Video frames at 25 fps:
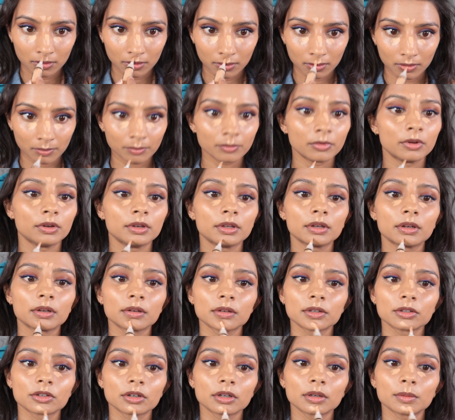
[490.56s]
I'm only gonna
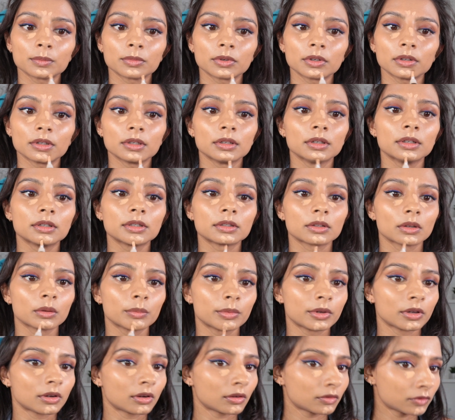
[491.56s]
try and put a little
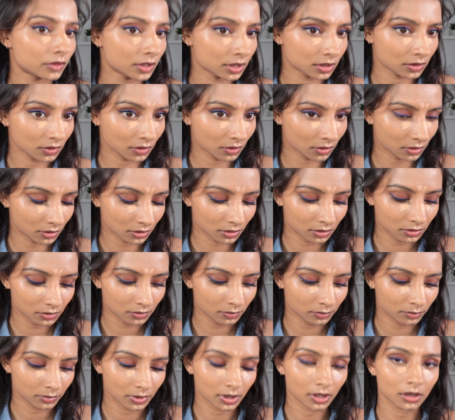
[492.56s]
bit of this on
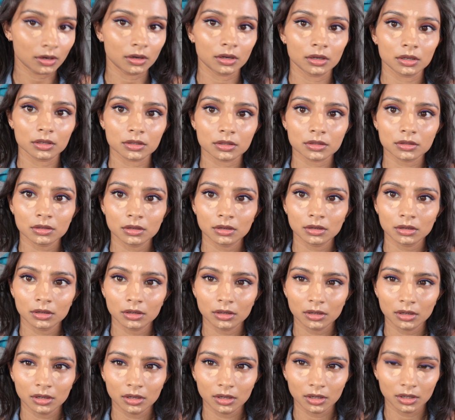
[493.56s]
because
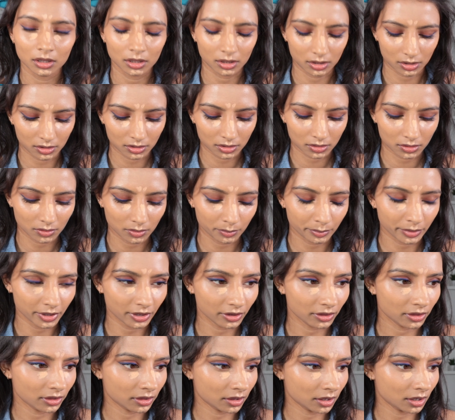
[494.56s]
it's a bit
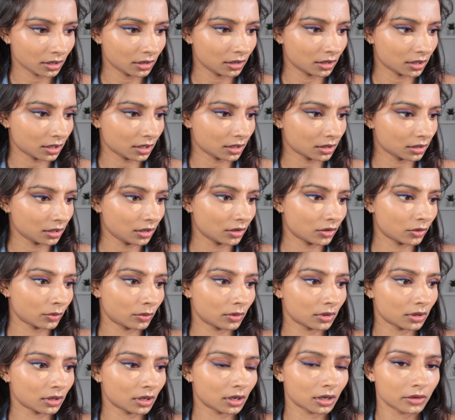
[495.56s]
thicker than the other
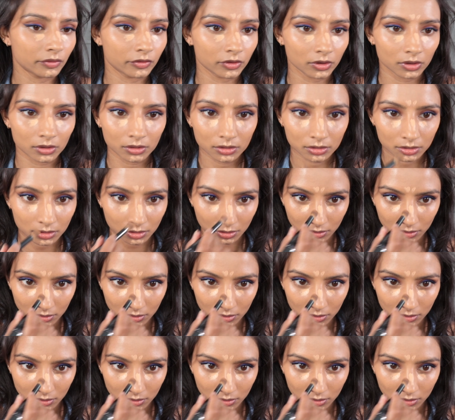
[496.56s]
one that I used.